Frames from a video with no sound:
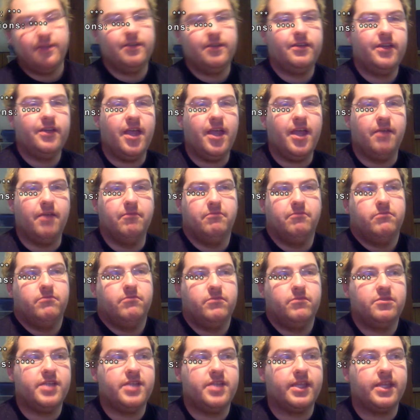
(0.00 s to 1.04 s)
Again,
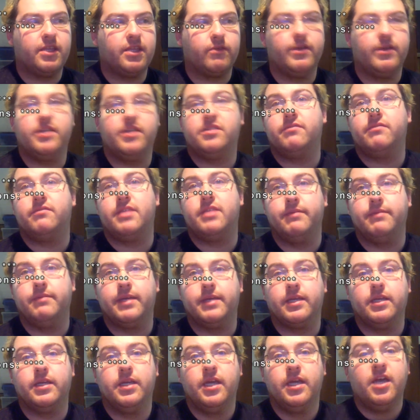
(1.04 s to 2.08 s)
it's not the greatest of theming.
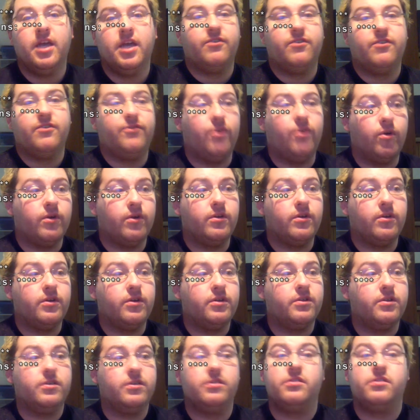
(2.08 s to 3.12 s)
For
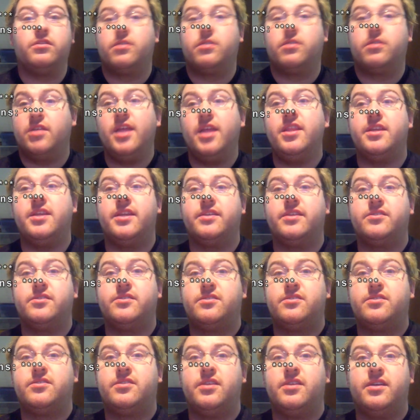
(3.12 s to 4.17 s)

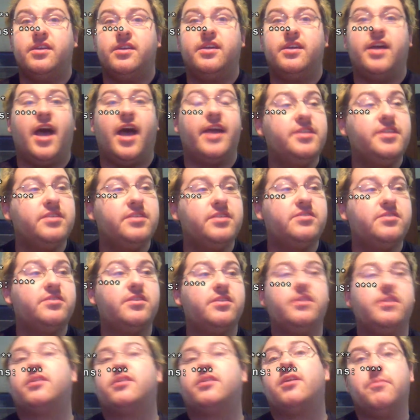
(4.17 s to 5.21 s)
cleanliness, I did
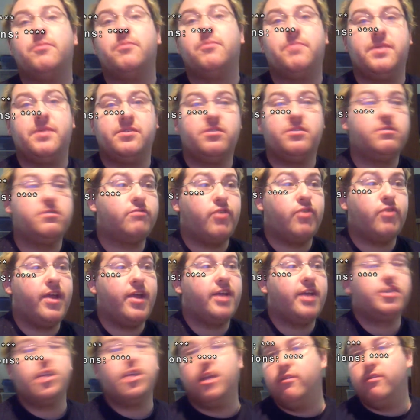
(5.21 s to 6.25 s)
see a couple pieces of
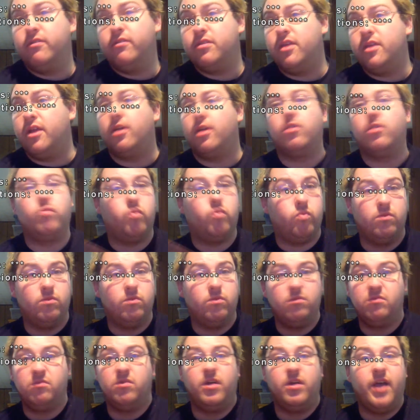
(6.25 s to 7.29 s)
trash here and there.
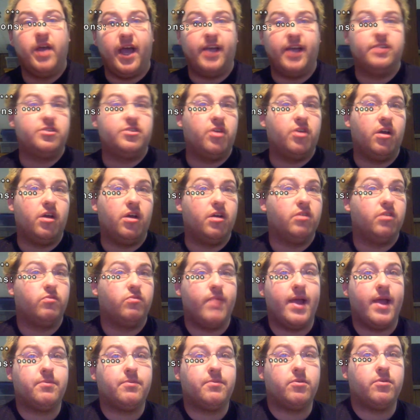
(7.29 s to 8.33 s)
I saw a
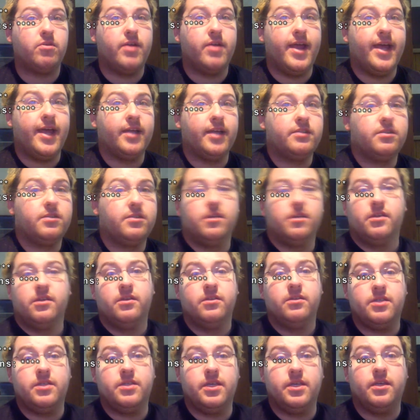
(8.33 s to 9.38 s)
wrapper at
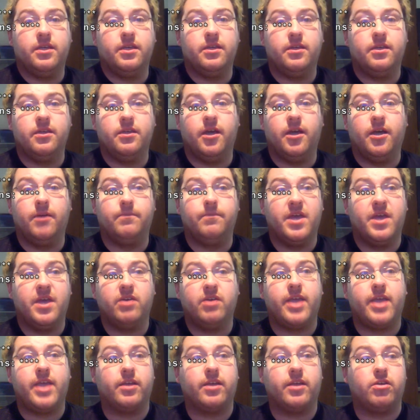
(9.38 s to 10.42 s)
the
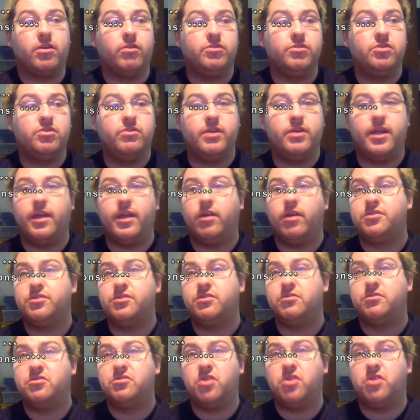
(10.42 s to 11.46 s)
Hellcat coaster, and I
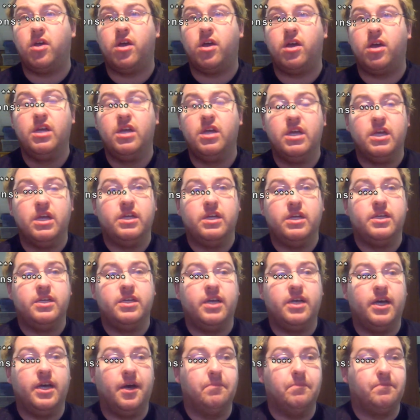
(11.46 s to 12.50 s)
also saw
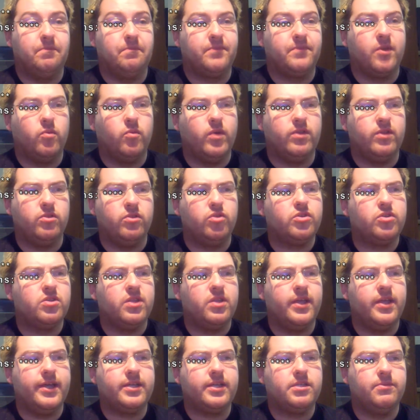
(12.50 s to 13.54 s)
what looked
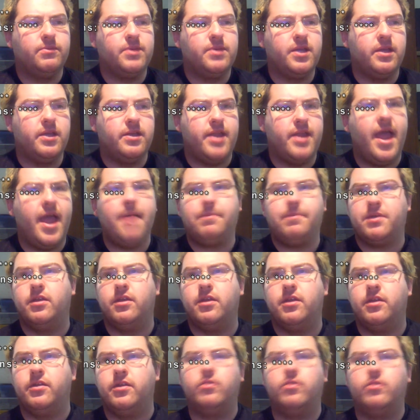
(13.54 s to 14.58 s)
like to be a
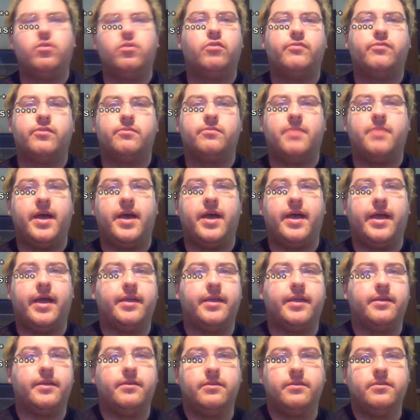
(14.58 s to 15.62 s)
napkin over
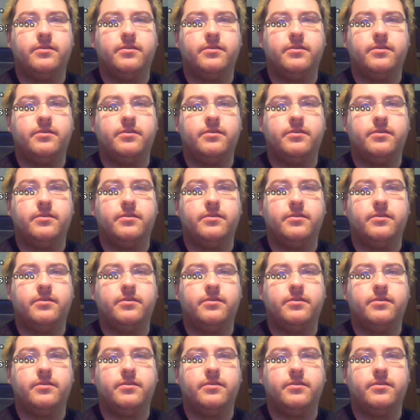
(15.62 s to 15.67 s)
by